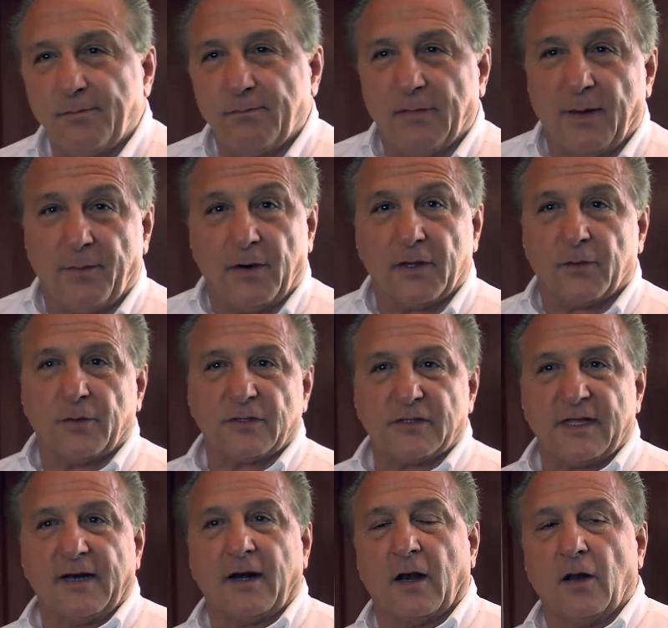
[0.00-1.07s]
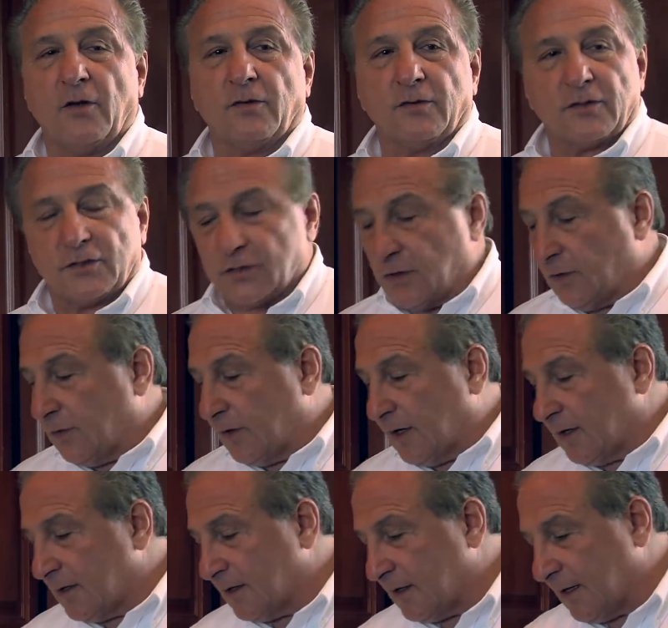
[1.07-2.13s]
my mother was then alone, so
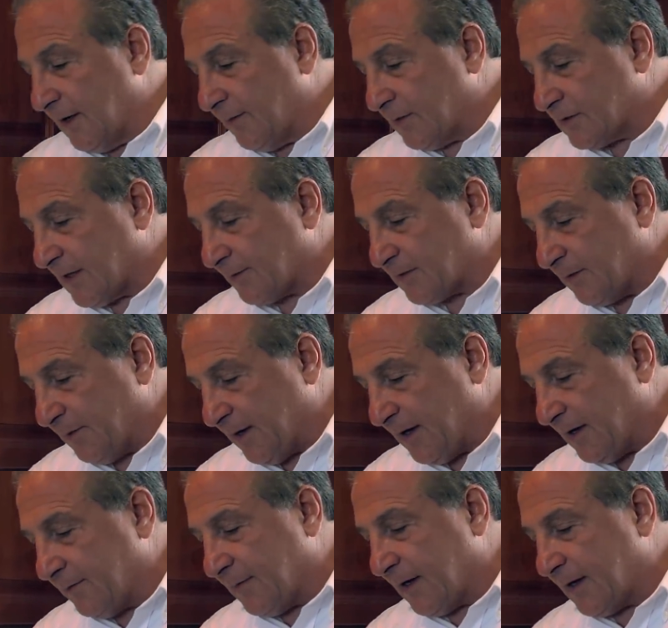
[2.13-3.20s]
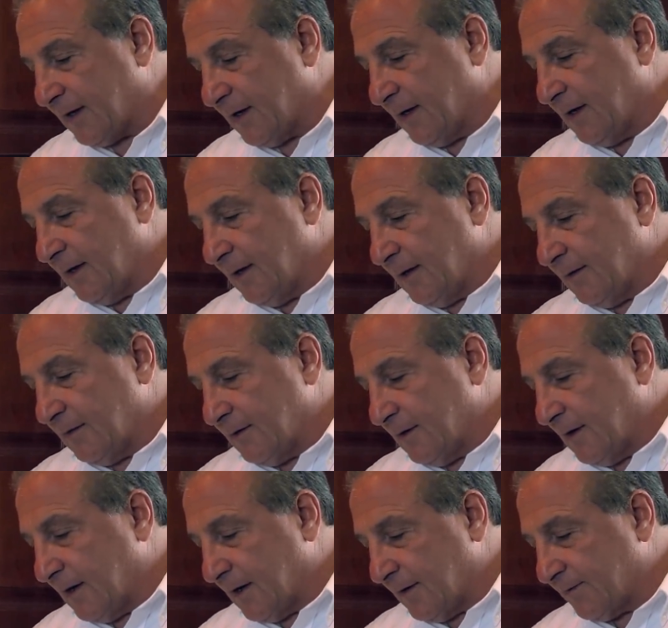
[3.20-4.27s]
uh, it was up to me and my
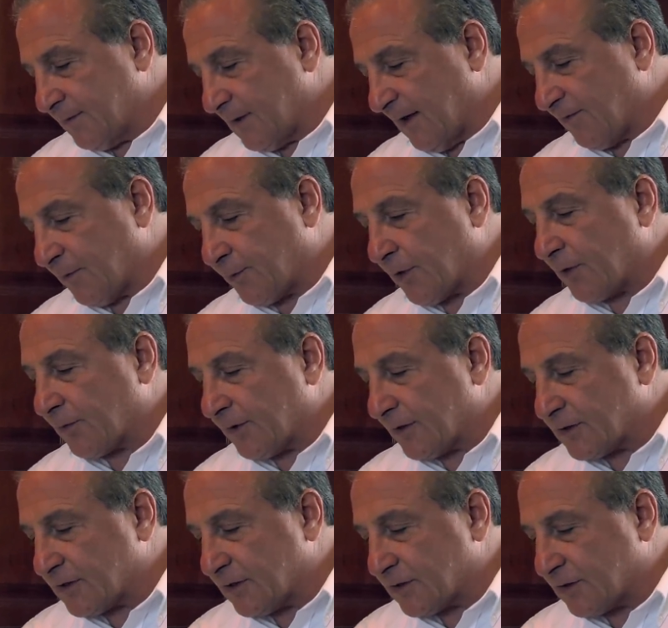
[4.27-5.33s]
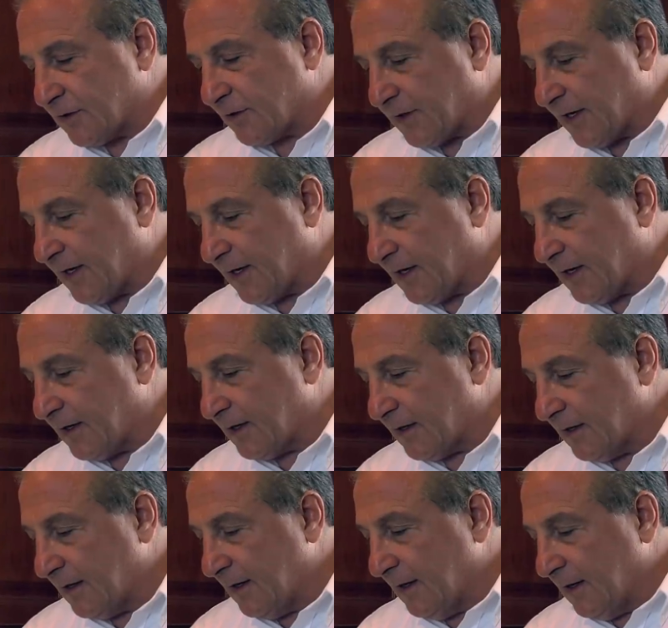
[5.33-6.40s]
uh, I have a brother and a sister. They uh,
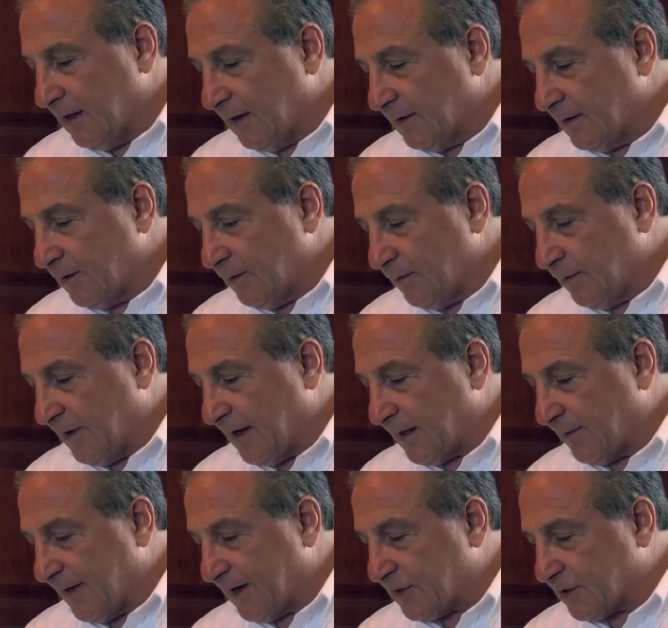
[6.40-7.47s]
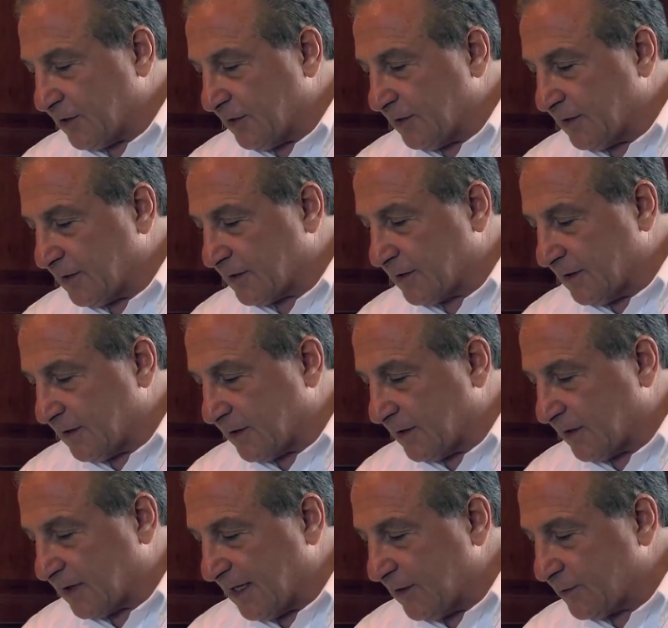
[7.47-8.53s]
we had to make sure that,
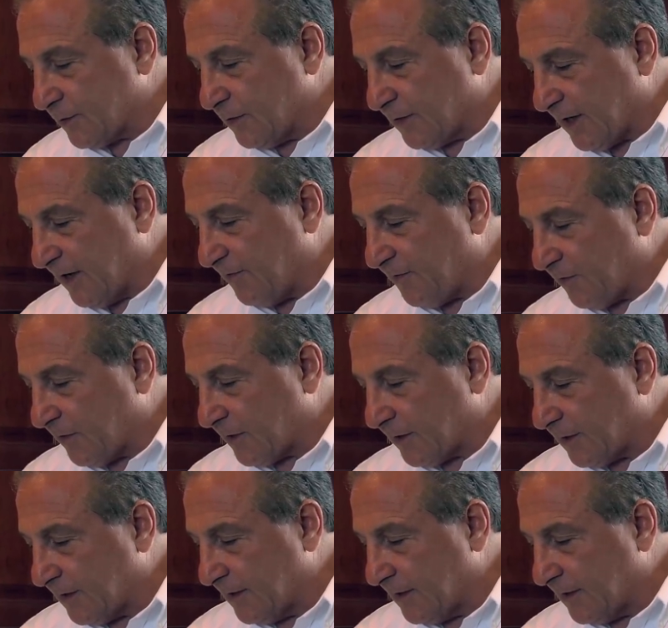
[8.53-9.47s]
the things were okay for it.